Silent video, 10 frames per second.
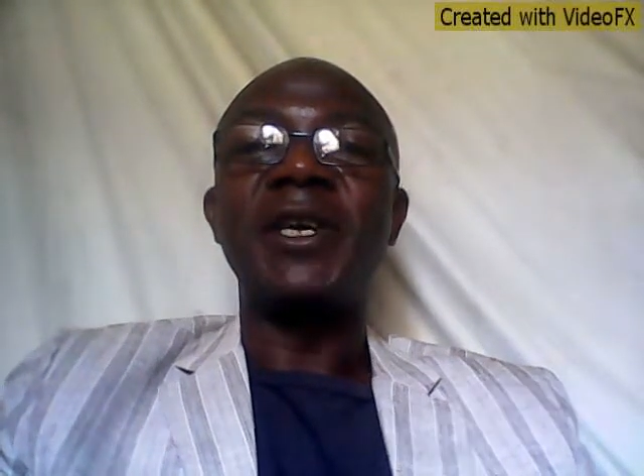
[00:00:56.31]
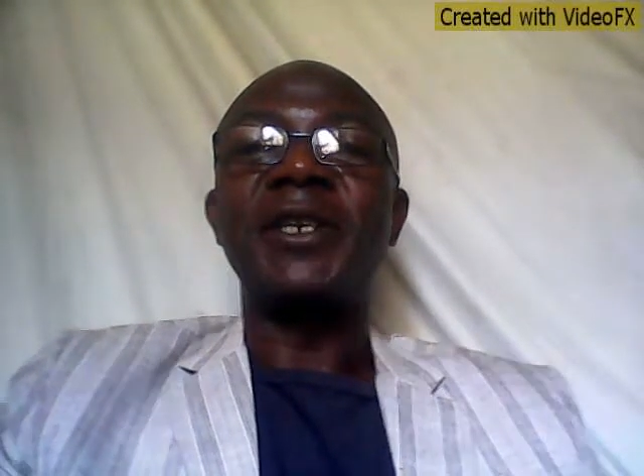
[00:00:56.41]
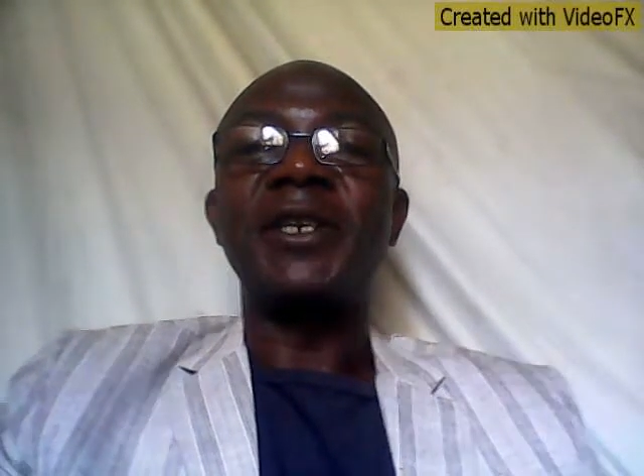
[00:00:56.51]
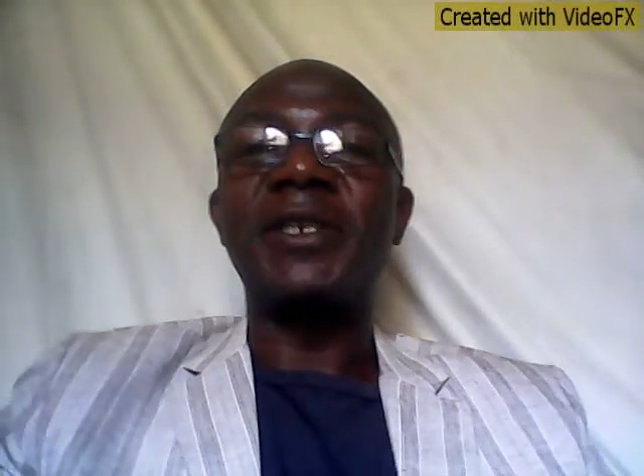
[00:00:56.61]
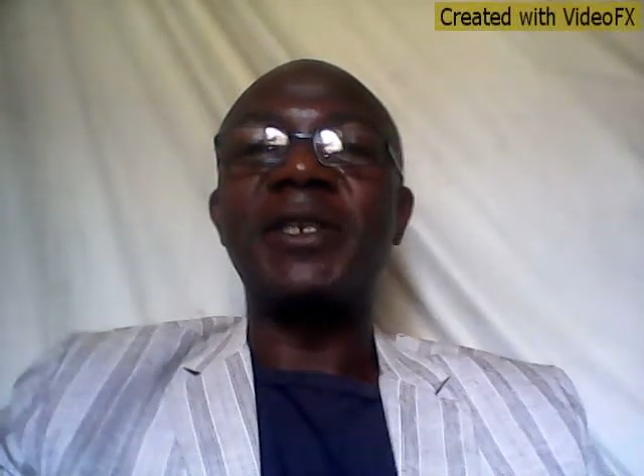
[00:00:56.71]

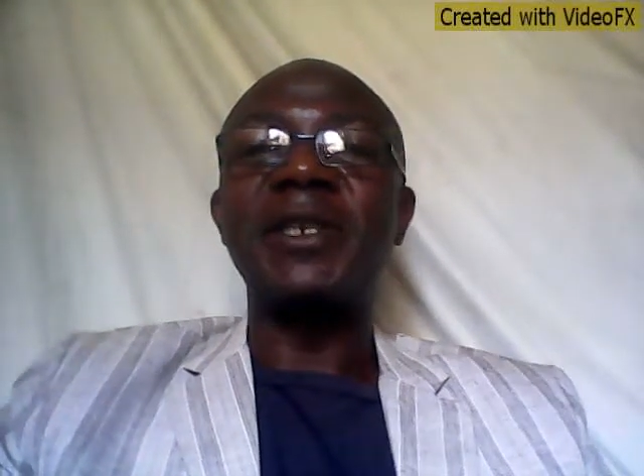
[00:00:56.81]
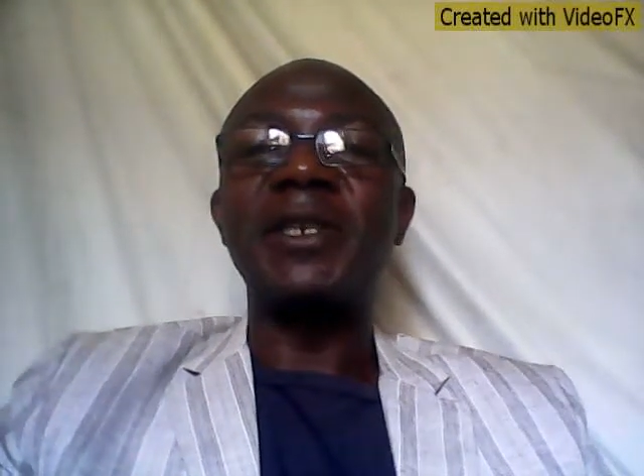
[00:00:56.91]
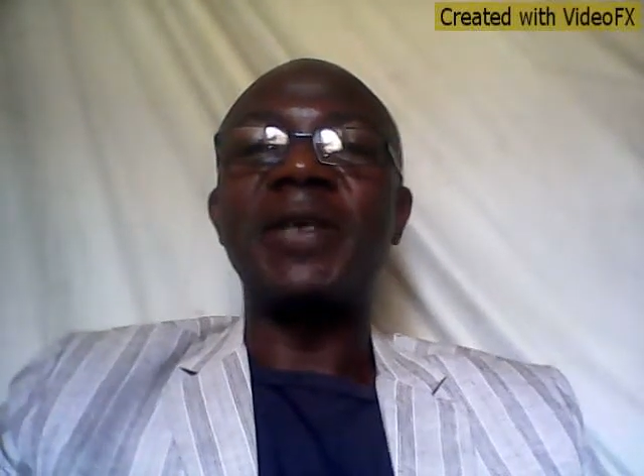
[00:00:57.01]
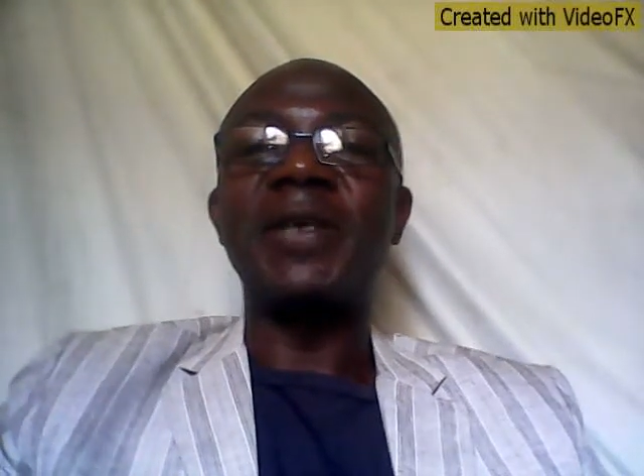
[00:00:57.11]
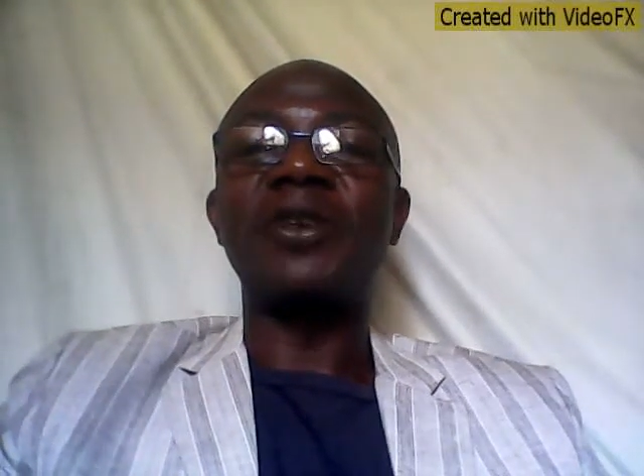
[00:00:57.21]
the
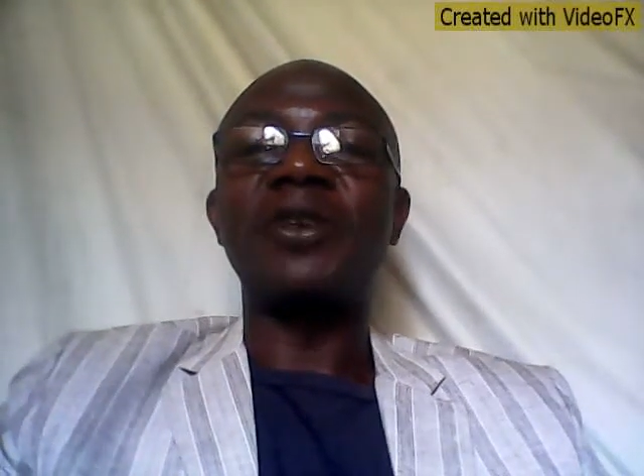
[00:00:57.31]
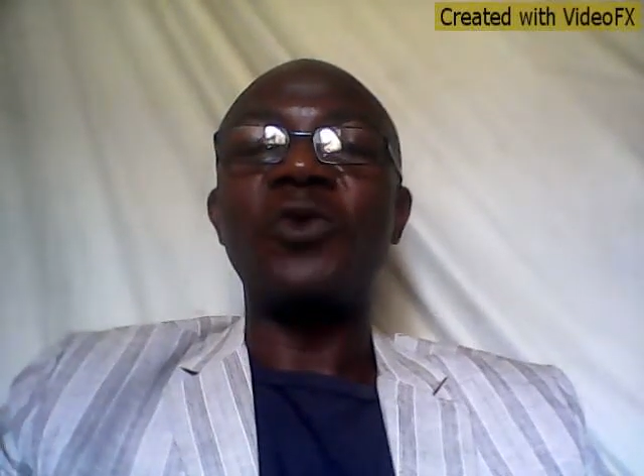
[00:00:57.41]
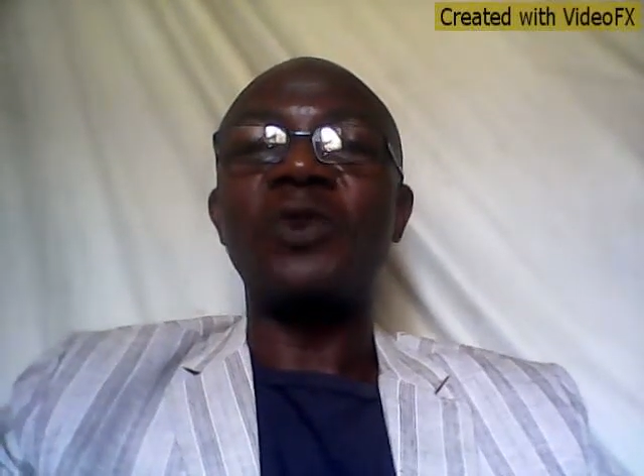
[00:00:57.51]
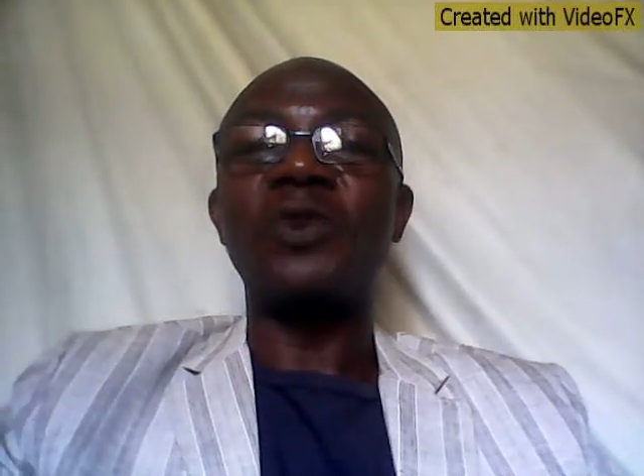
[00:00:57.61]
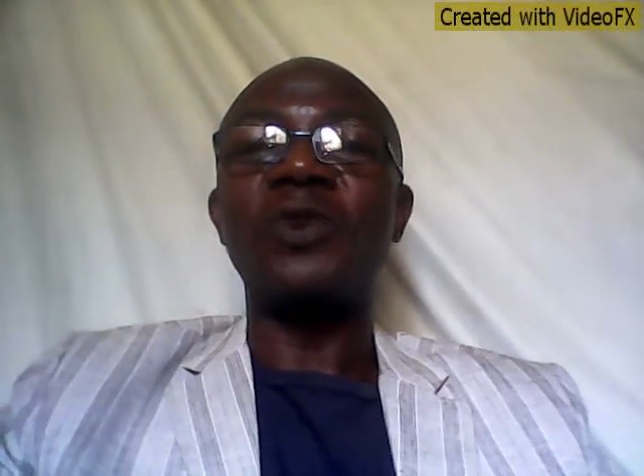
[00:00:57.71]
things that you
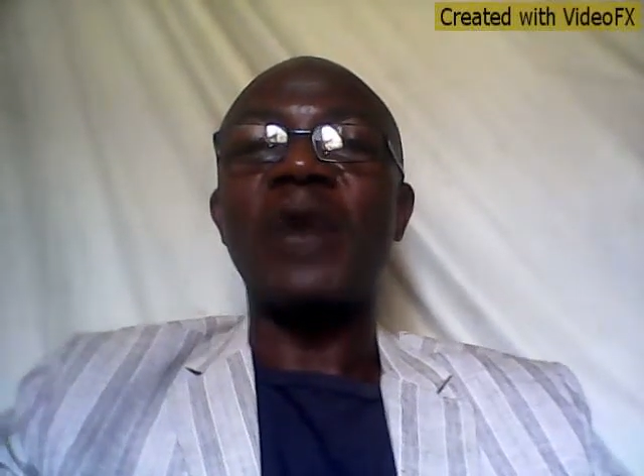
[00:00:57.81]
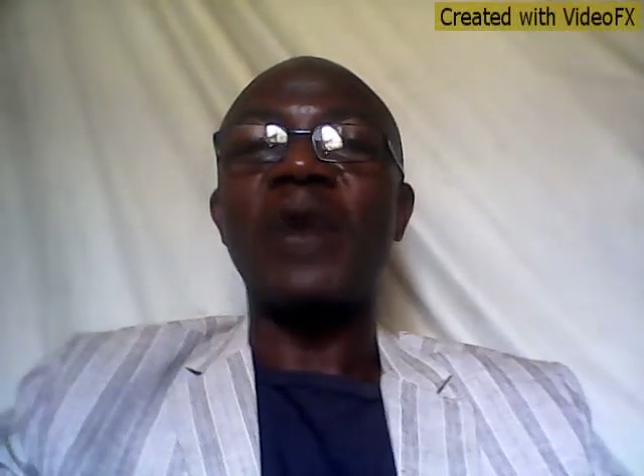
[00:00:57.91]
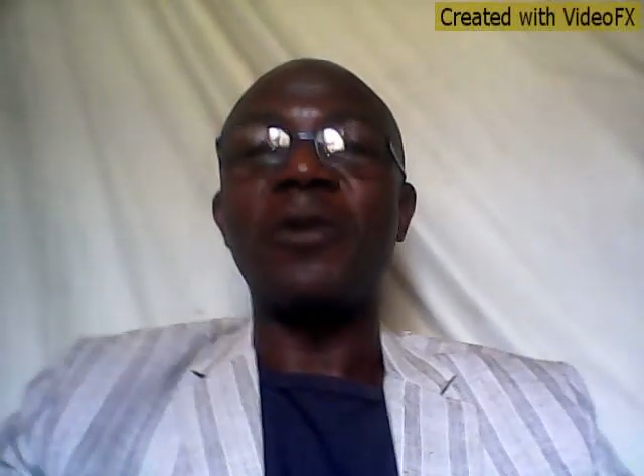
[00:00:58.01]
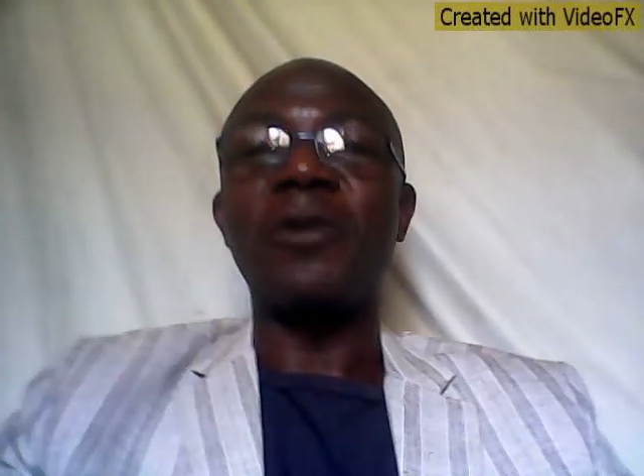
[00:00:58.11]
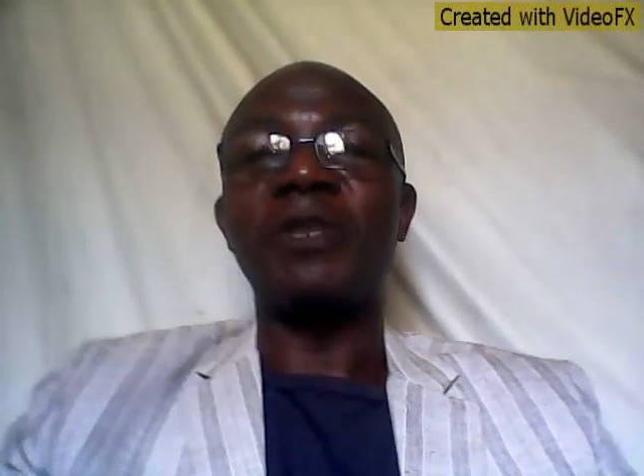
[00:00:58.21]
want to
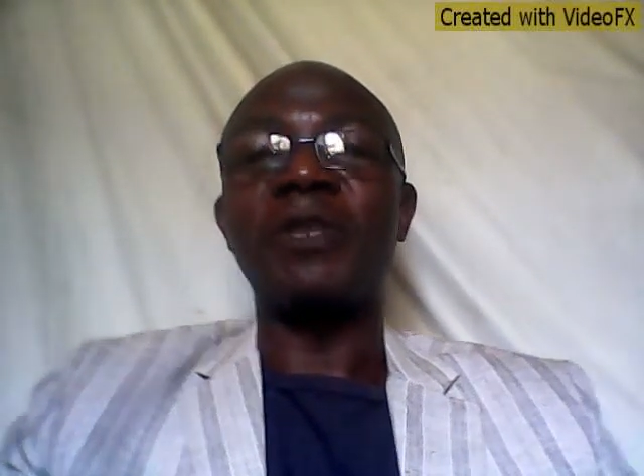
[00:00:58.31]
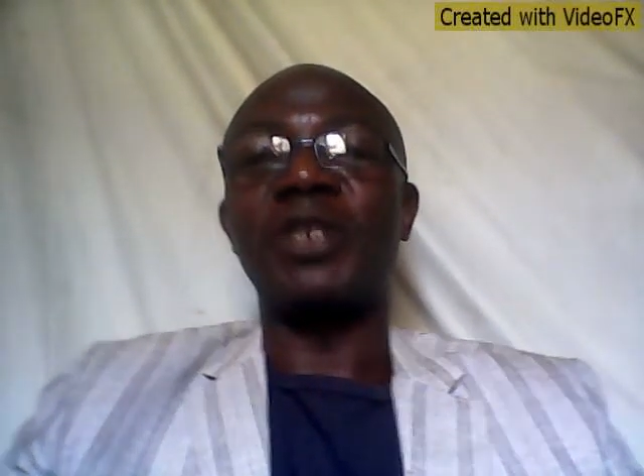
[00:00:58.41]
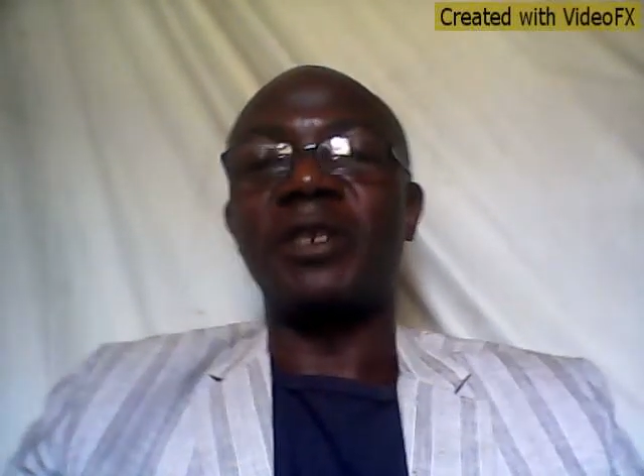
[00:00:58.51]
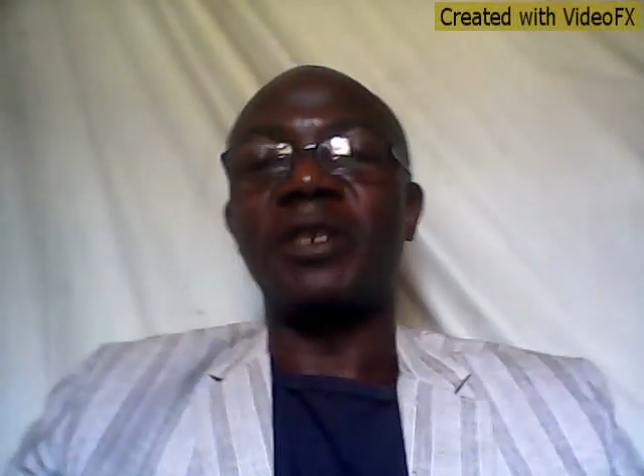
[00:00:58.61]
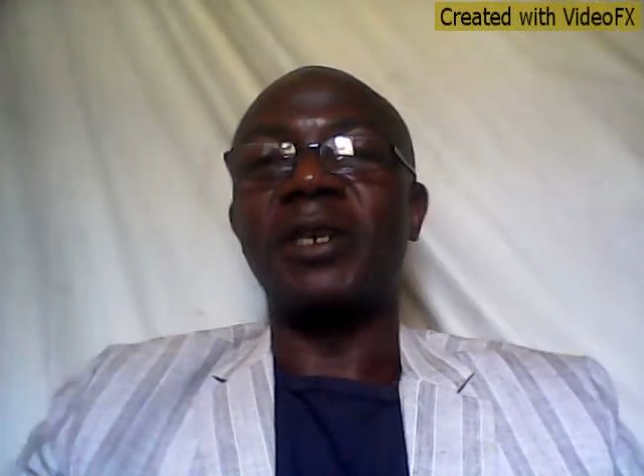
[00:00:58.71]
accomplish
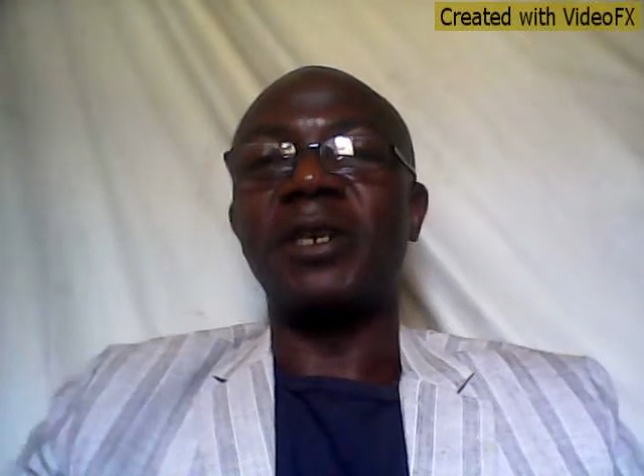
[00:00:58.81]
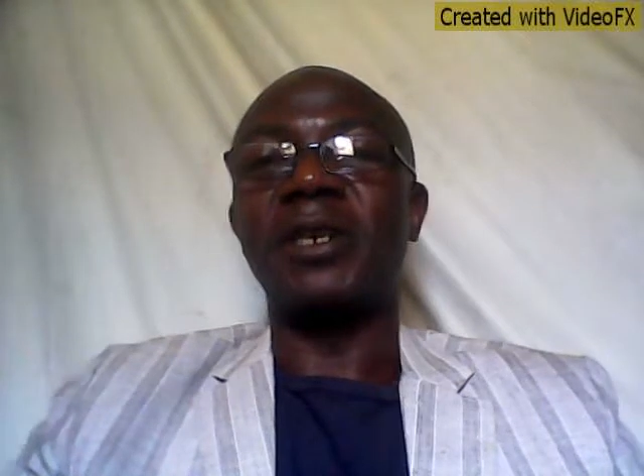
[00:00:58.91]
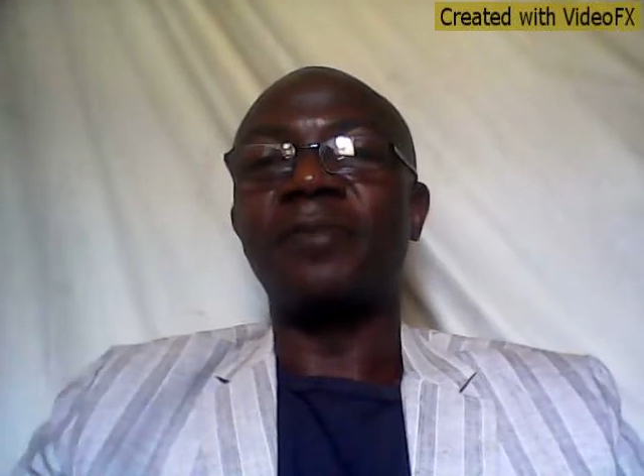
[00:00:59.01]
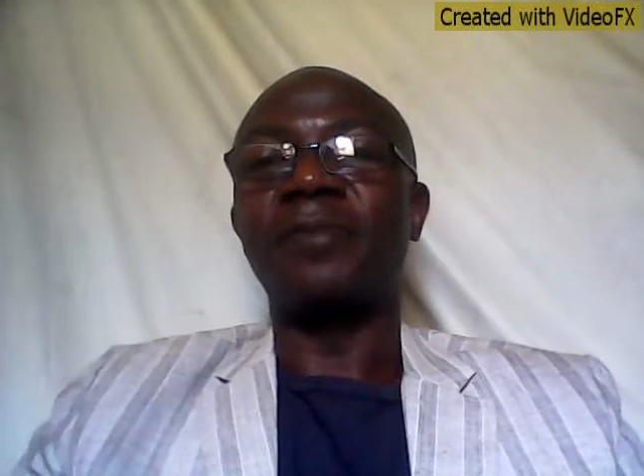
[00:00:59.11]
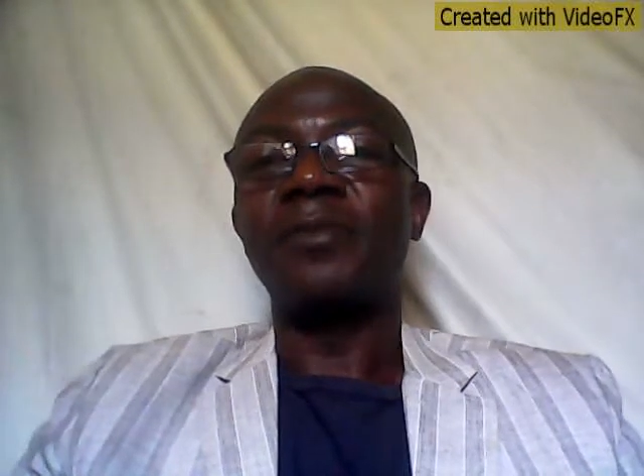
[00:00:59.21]
in the day.